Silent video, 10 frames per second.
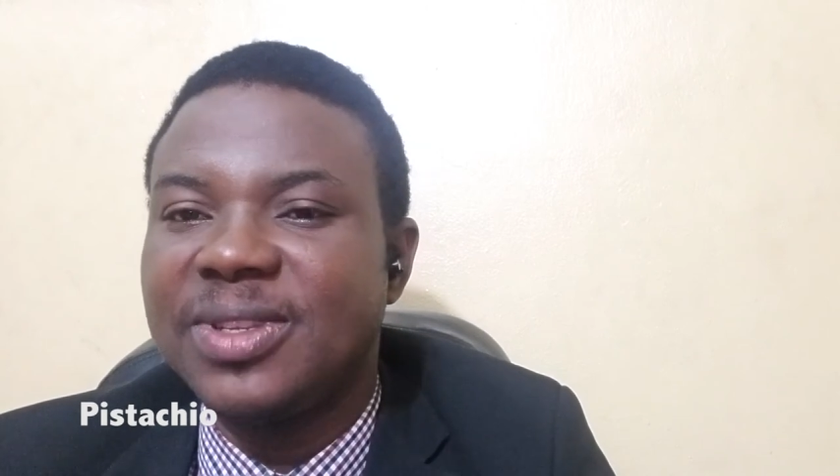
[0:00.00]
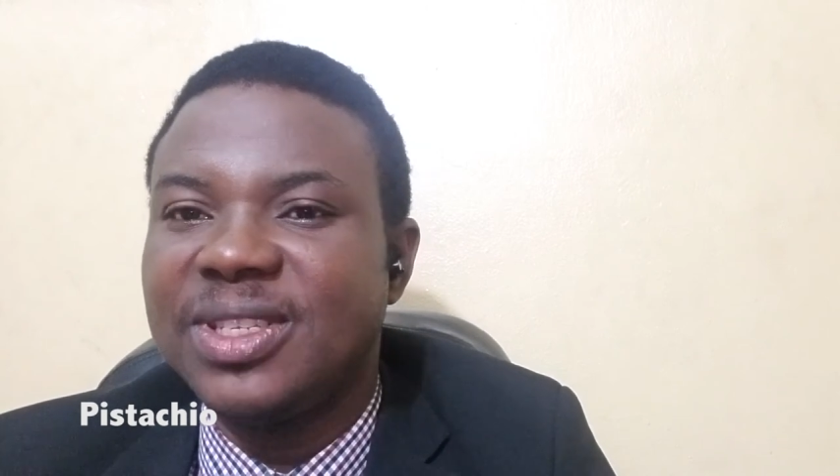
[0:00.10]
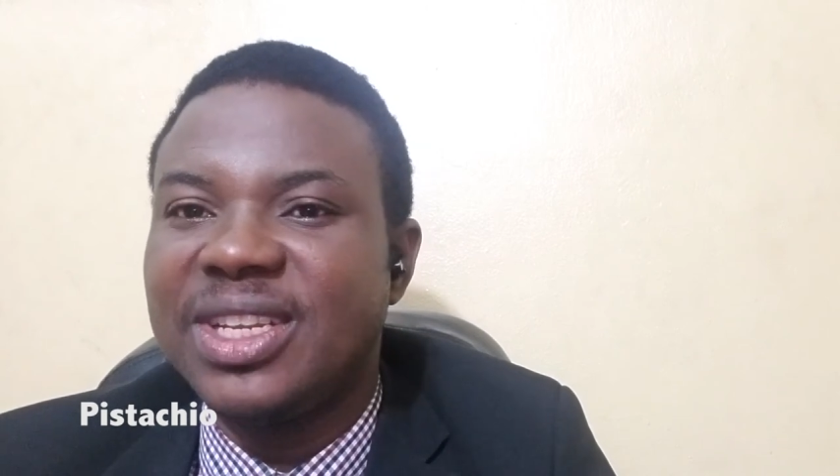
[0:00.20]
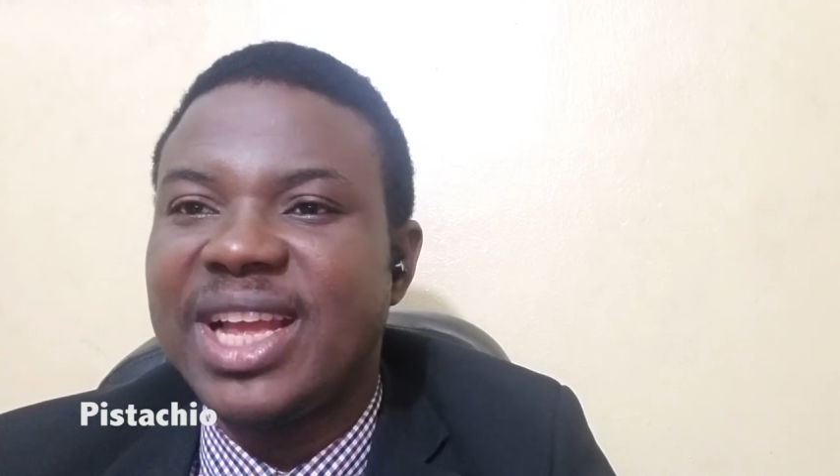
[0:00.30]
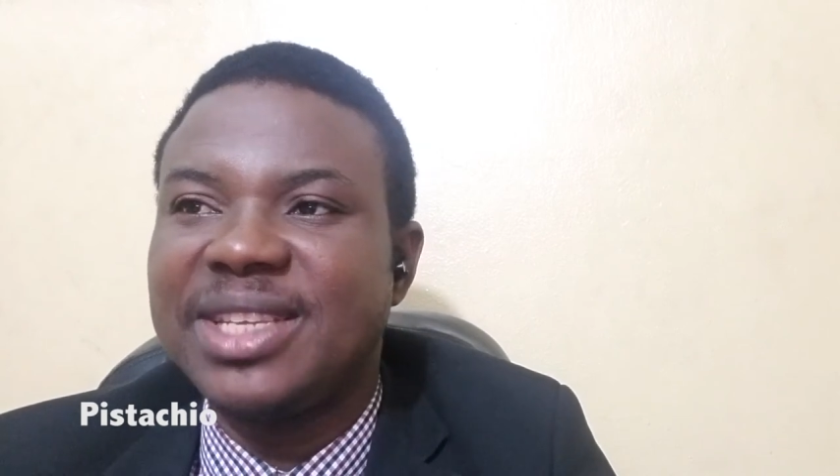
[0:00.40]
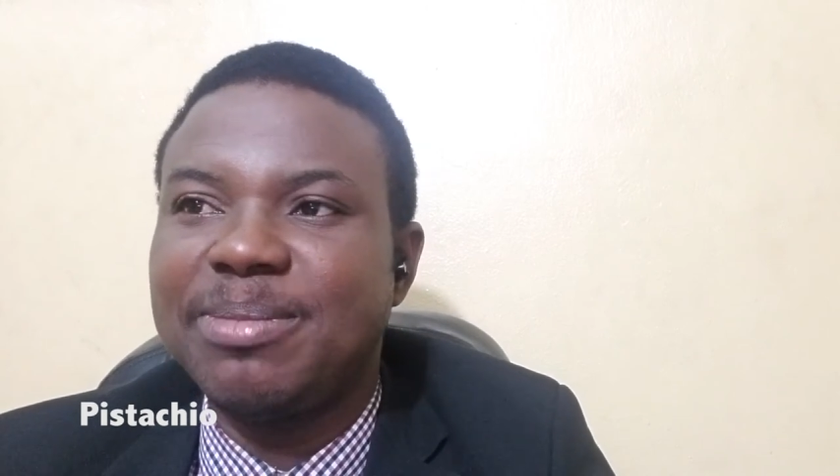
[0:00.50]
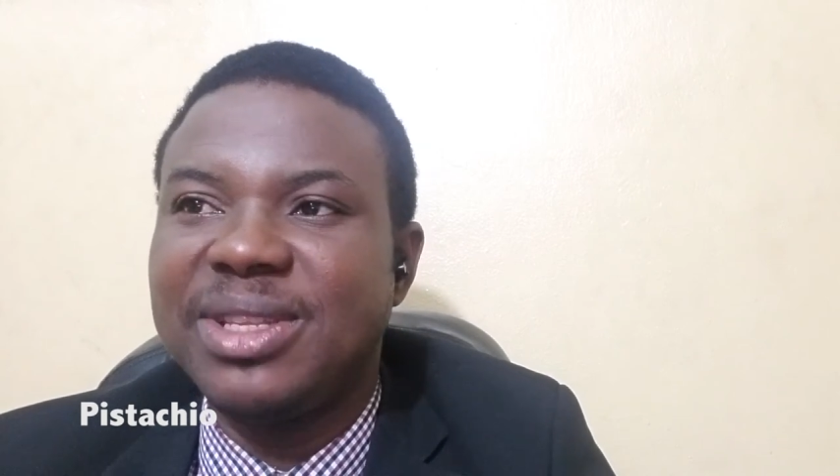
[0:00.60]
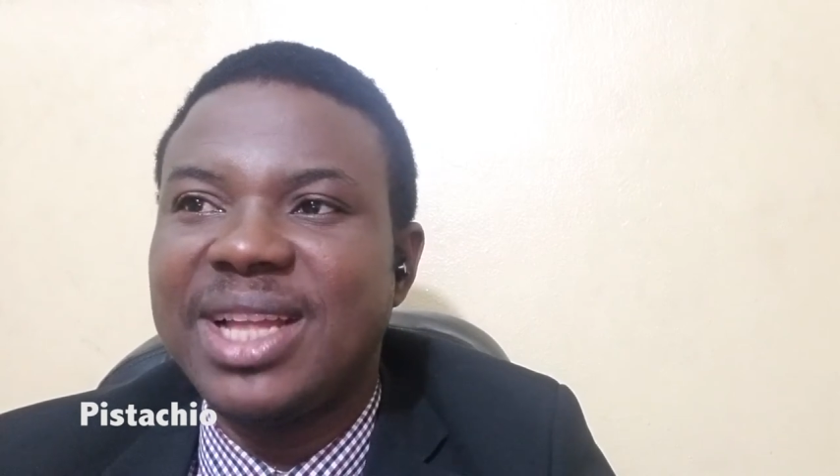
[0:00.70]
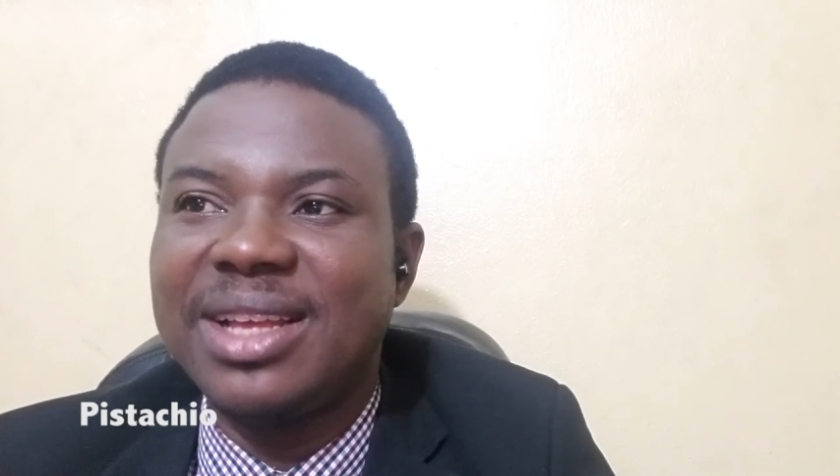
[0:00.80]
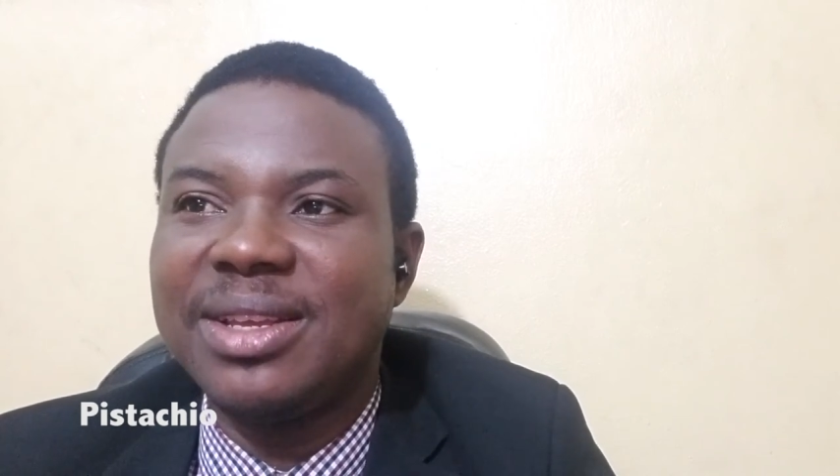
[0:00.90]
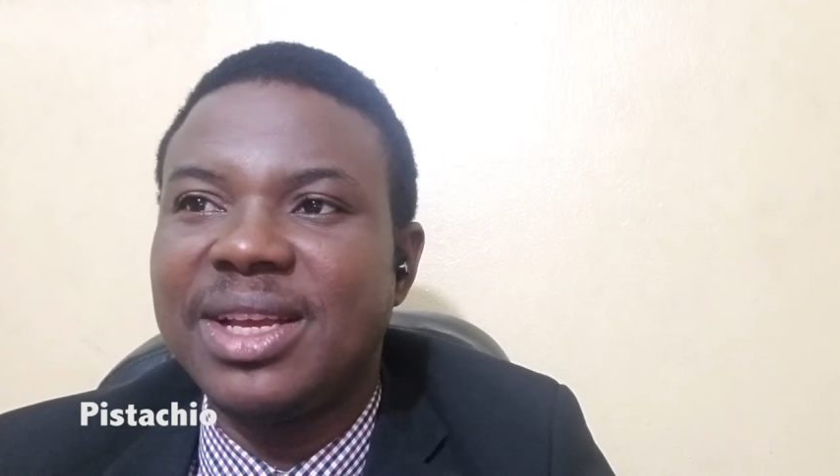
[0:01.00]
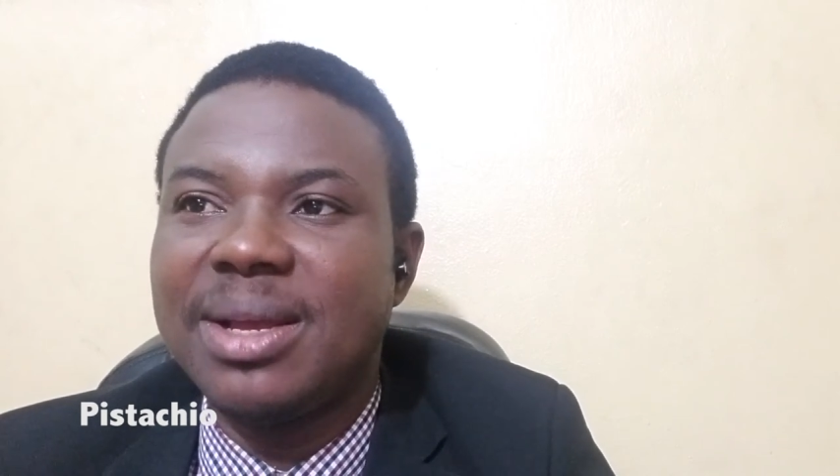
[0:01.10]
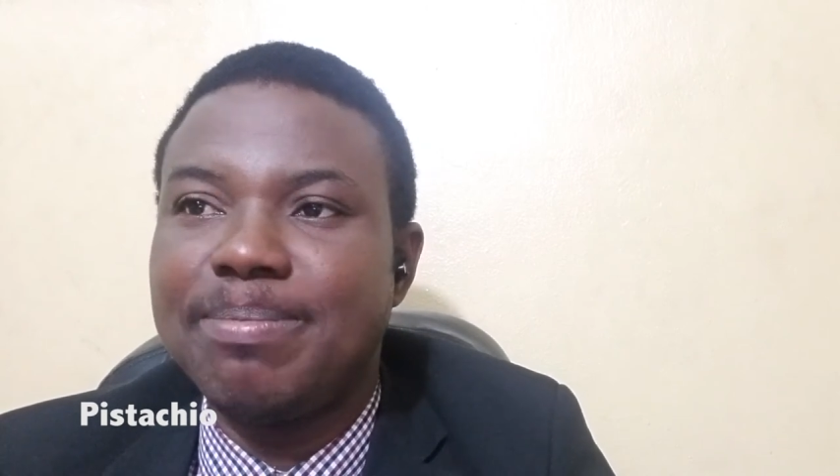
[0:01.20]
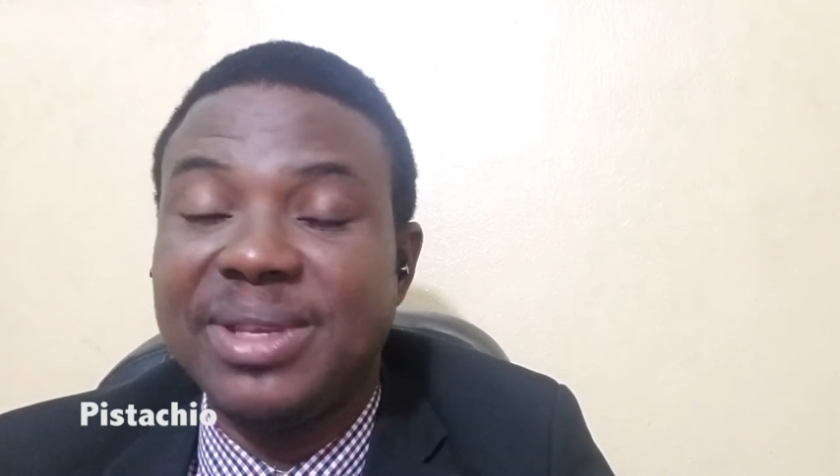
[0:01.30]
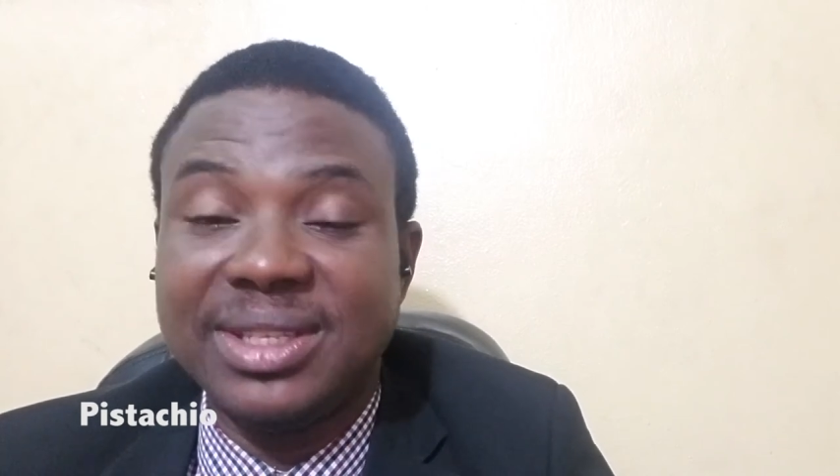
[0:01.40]
So that's
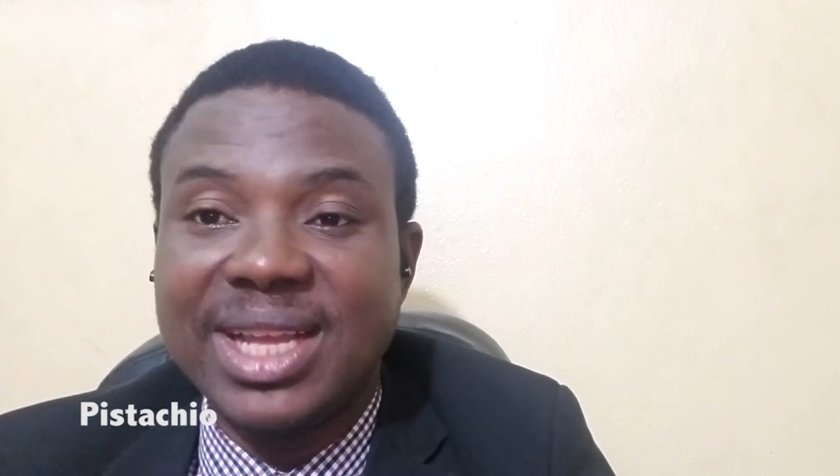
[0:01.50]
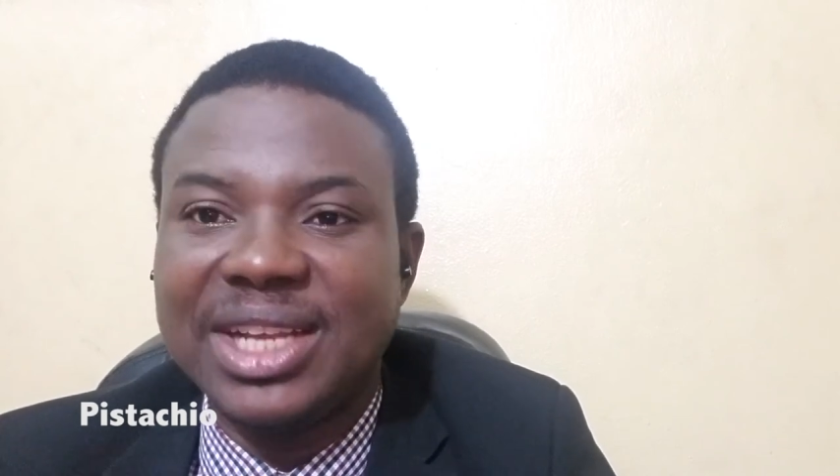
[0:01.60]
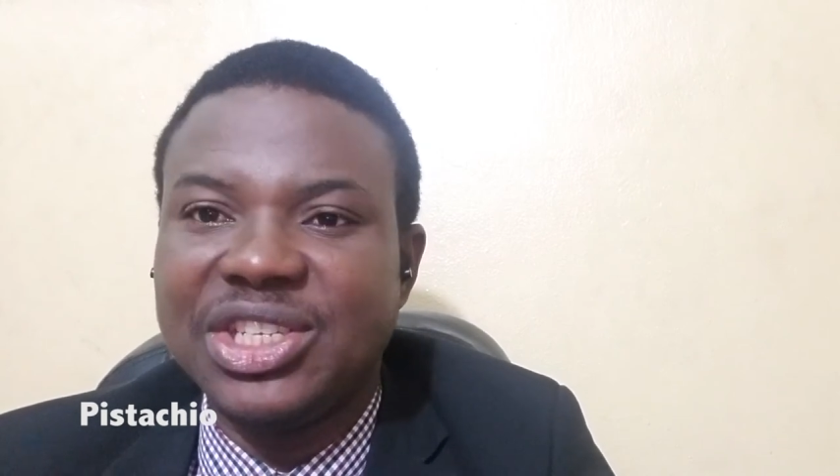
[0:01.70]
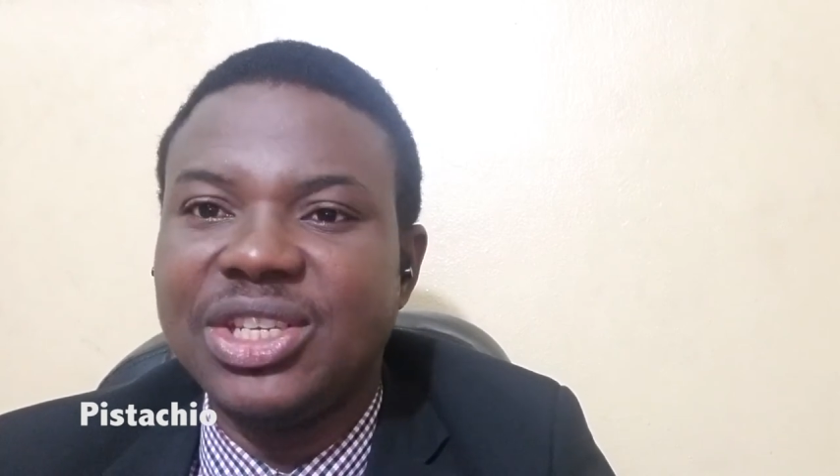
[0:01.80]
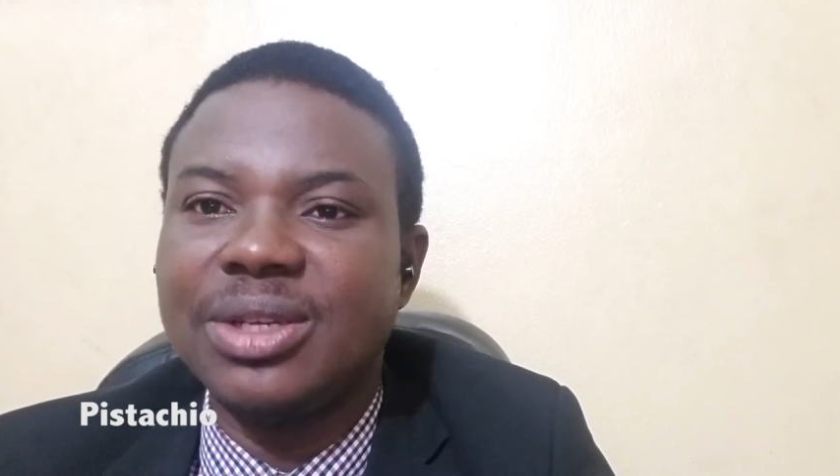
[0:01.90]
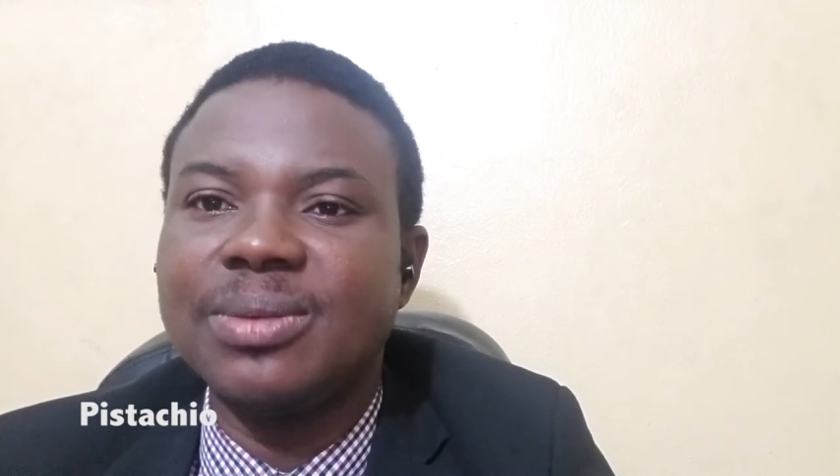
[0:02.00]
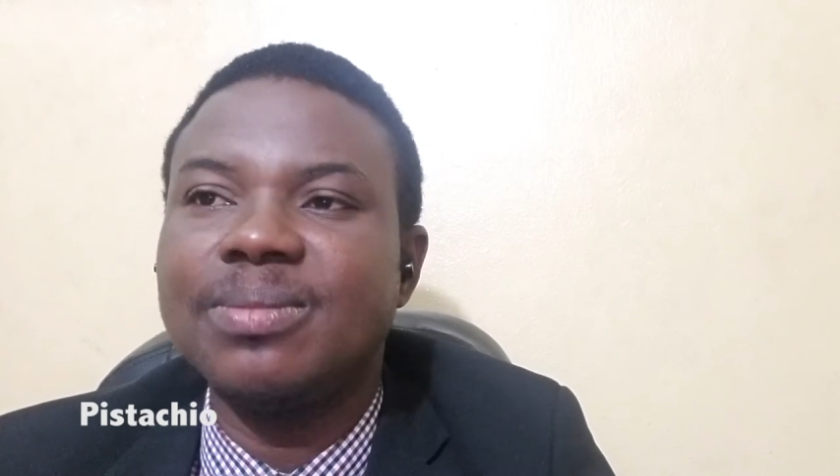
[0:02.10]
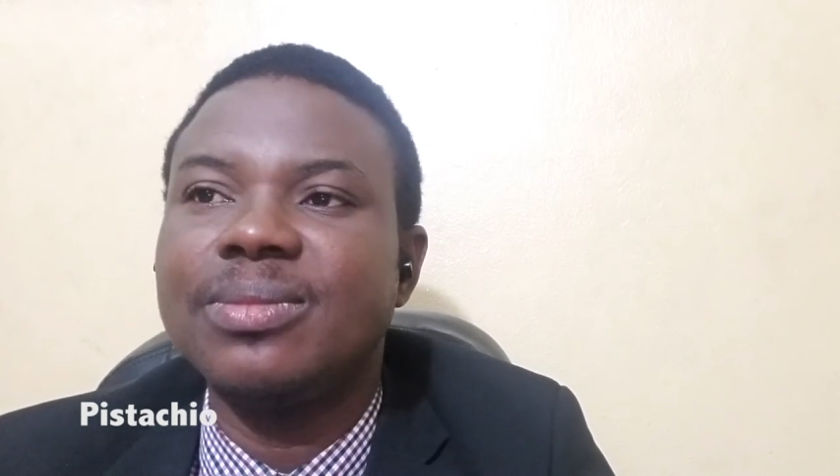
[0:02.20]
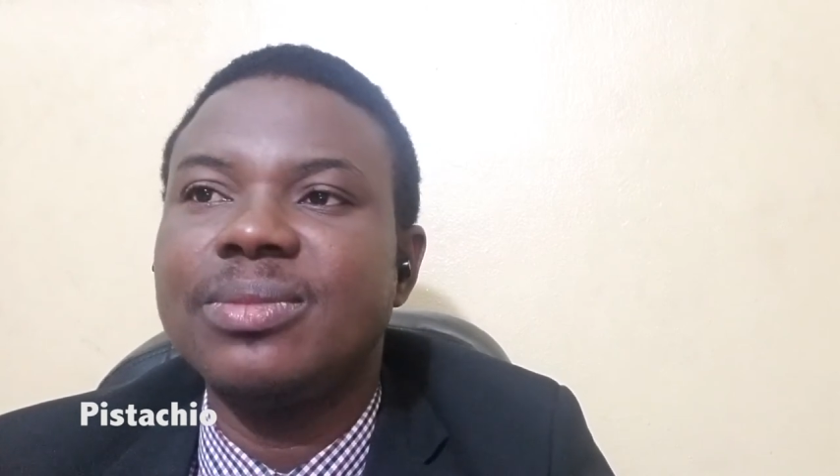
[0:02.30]
pistachio.